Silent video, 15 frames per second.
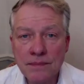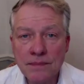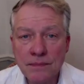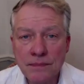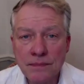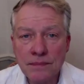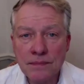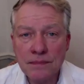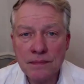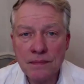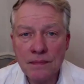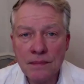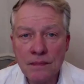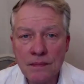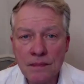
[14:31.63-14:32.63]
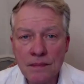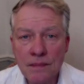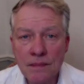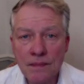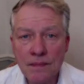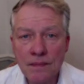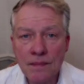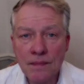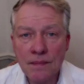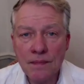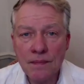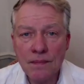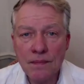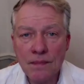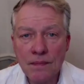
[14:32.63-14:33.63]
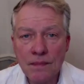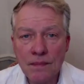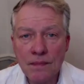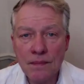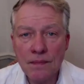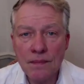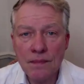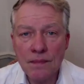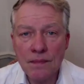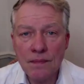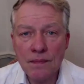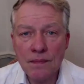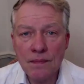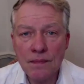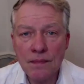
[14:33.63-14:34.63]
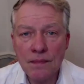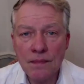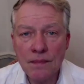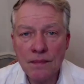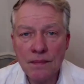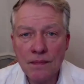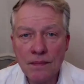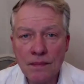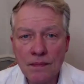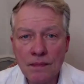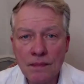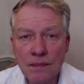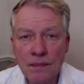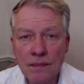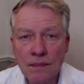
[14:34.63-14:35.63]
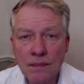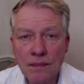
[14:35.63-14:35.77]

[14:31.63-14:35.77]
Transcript: [no speech]